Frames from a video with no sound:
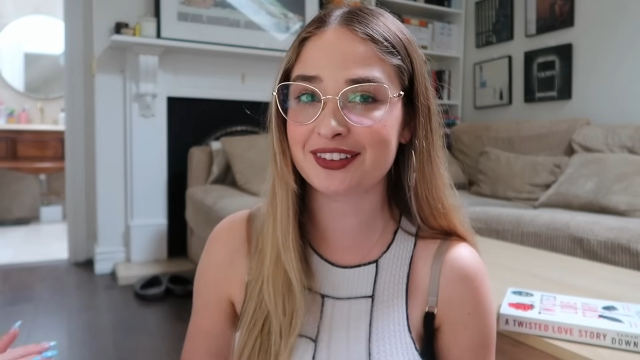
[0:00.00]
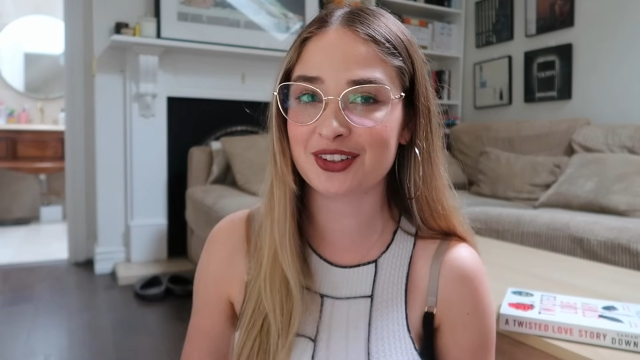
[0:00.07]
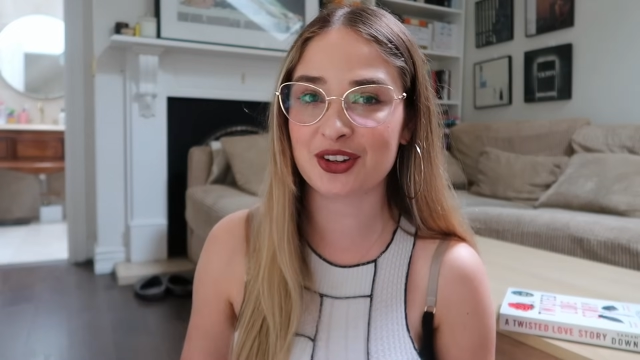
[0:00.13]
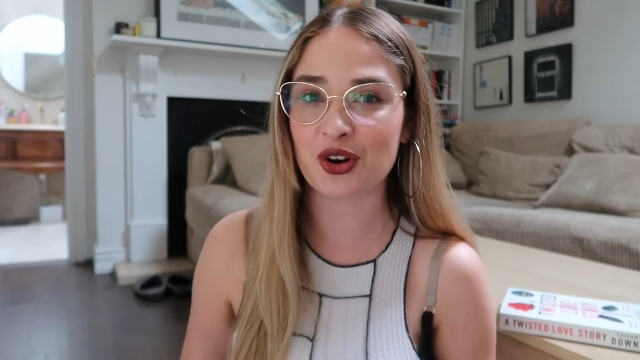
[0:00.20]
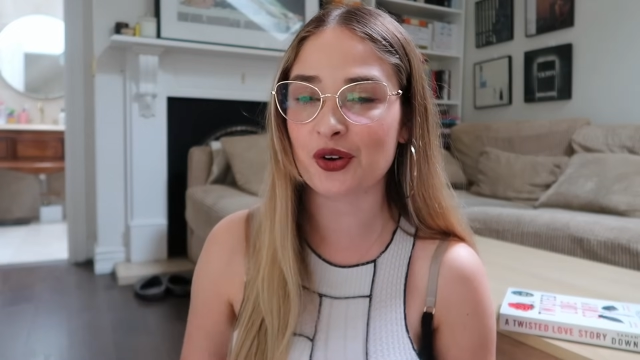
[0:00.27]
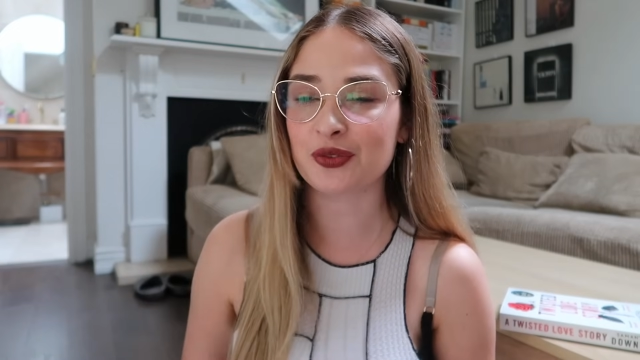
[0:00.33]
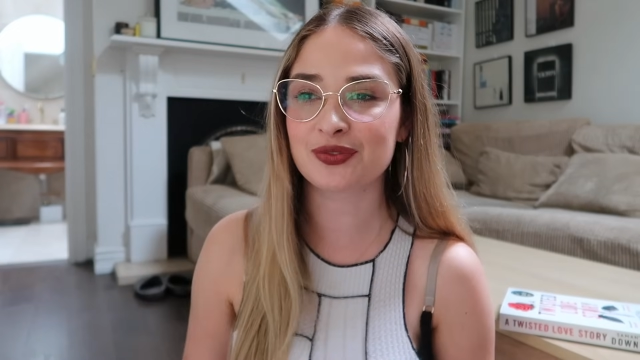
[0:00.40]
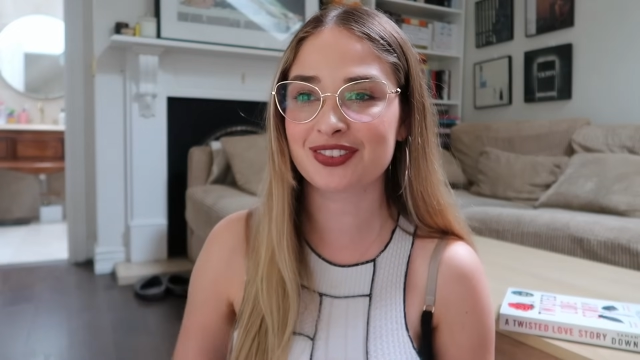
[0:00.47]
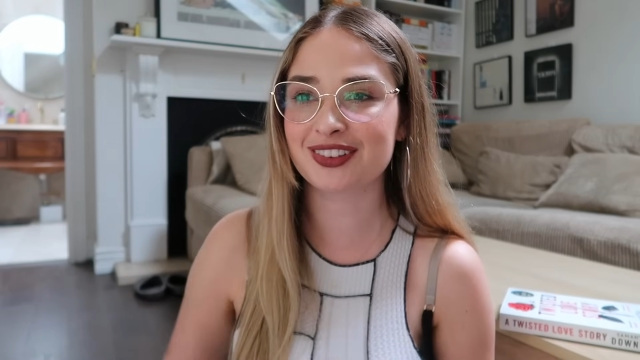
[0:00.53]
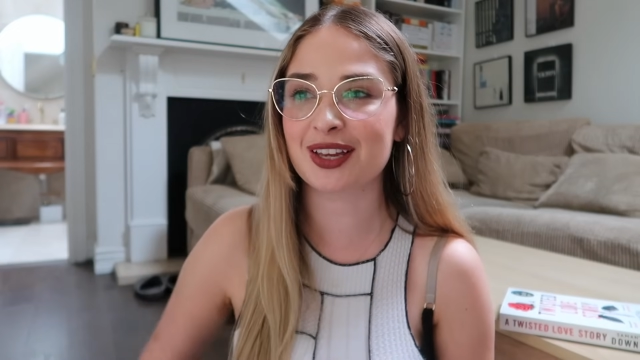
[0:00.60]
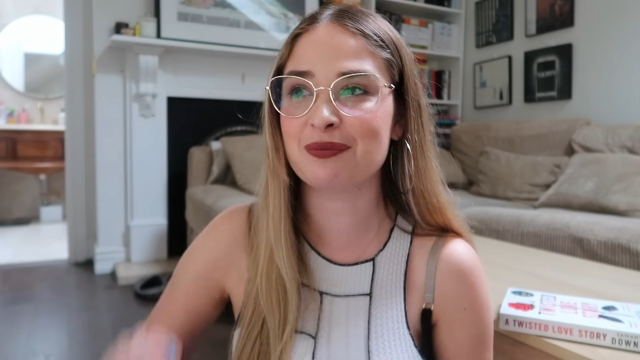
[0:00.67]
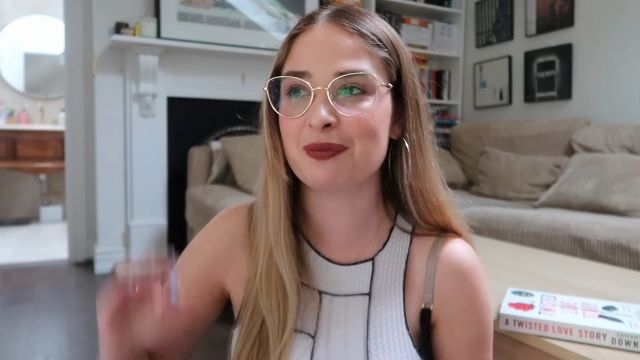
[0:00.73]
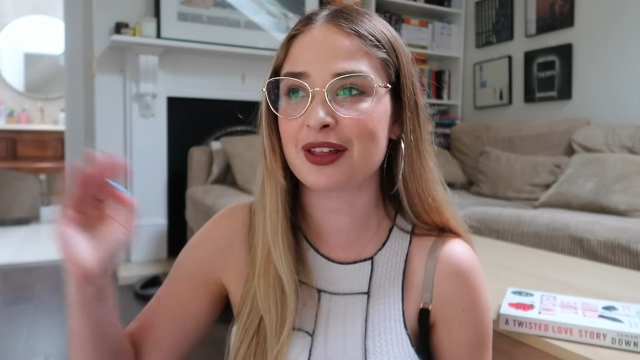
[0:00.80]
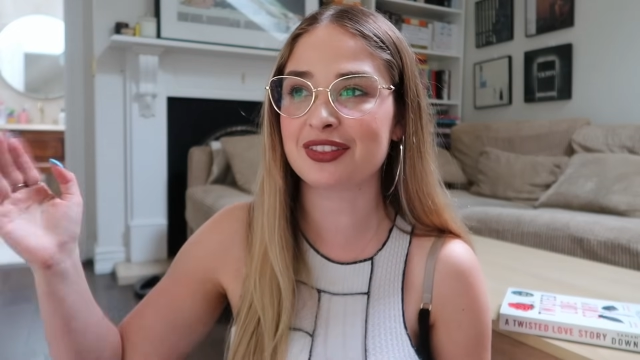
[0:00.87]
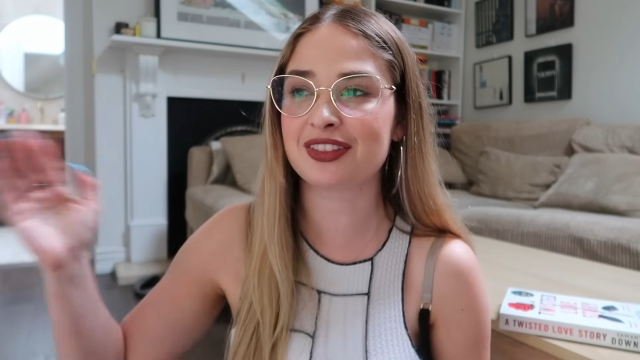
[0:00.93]
you know, the
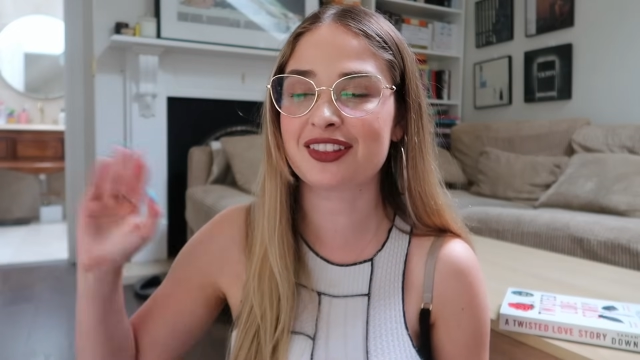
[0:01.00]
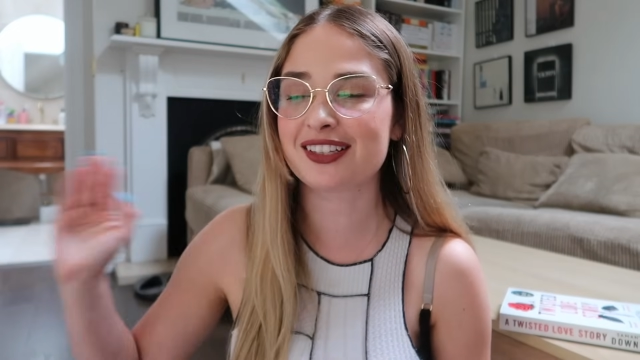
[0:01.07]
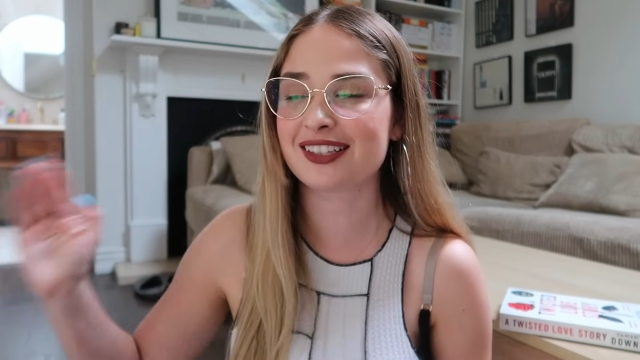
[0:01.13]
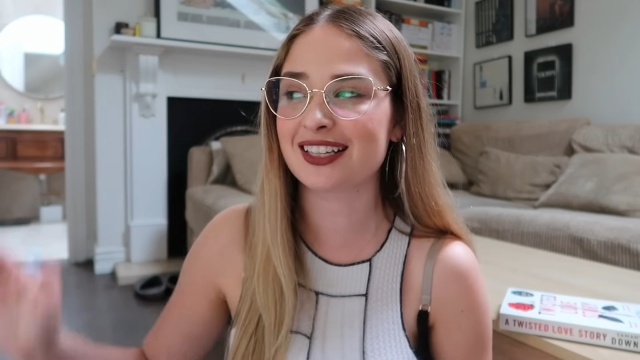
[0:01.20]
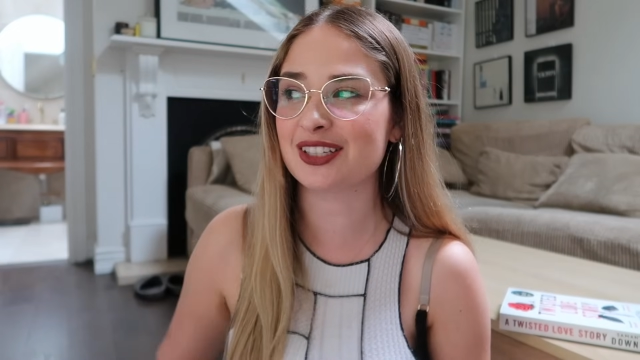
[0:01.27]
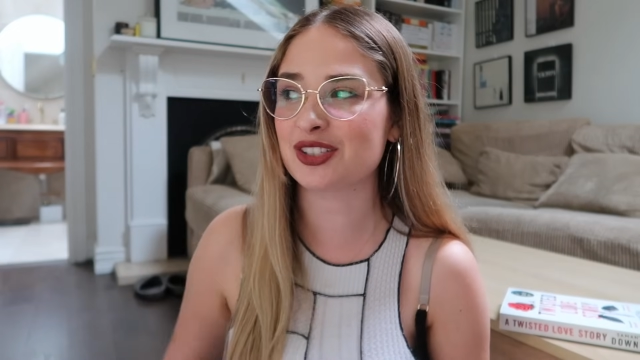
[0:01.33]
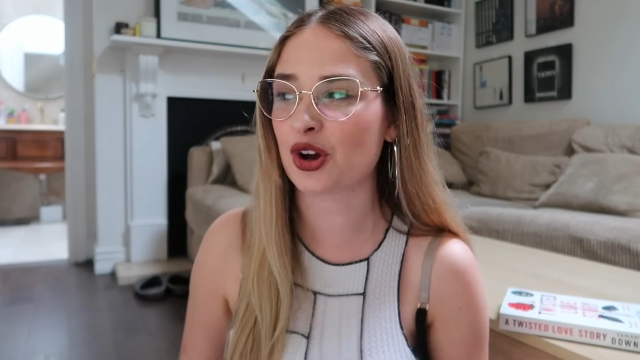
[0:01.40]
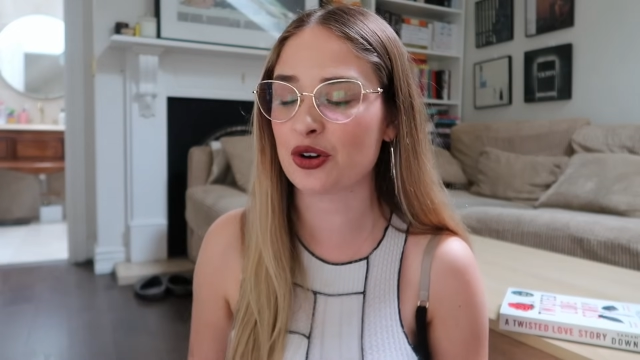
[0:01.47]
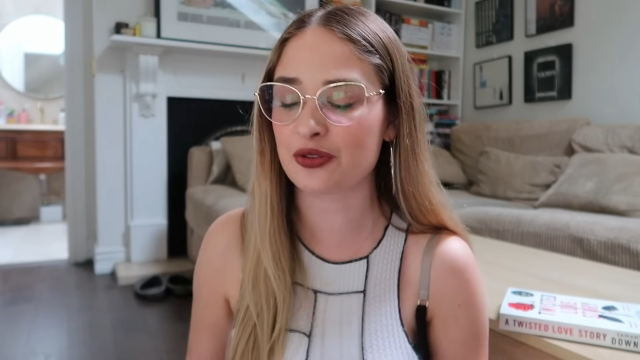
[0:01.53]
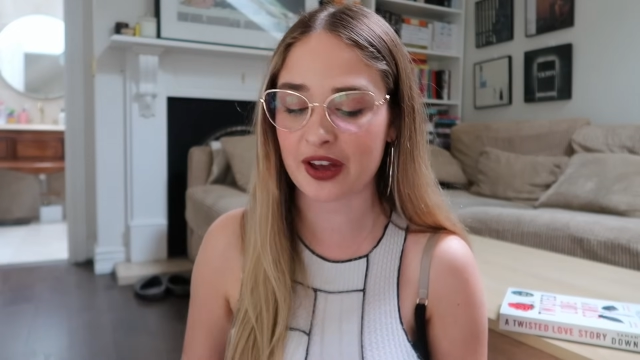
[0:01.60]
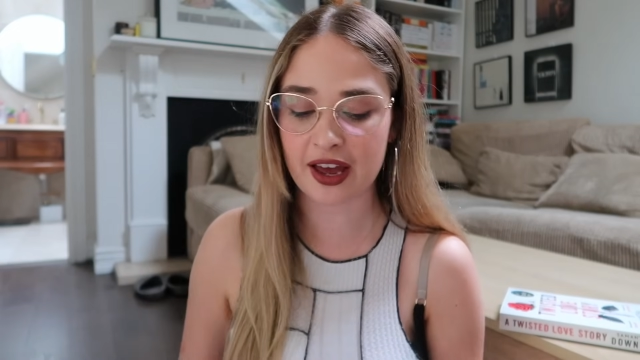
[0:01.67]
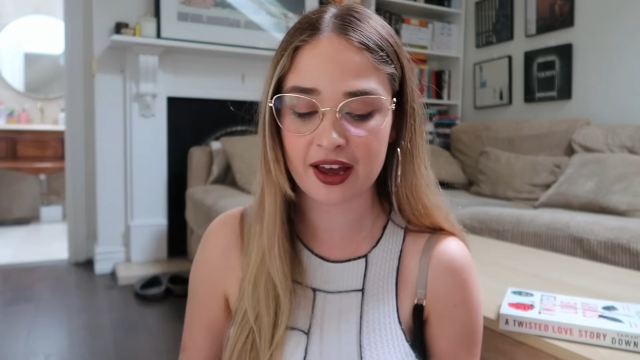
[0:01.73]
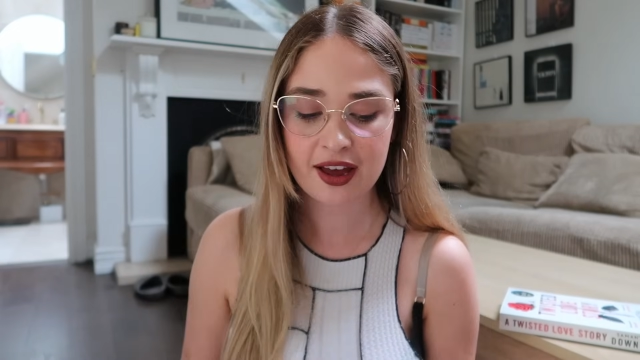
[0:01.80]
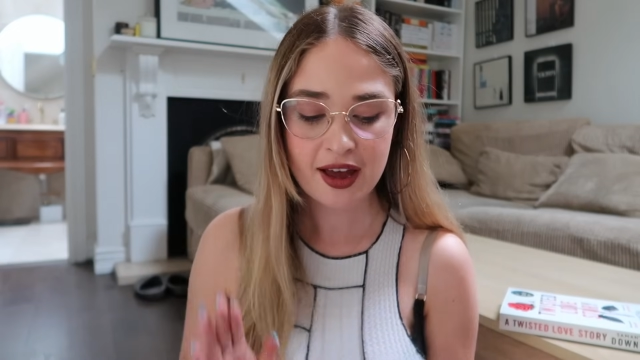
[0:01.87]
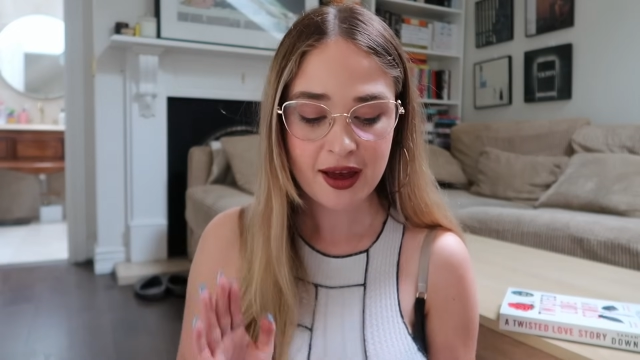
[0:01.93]
month is over.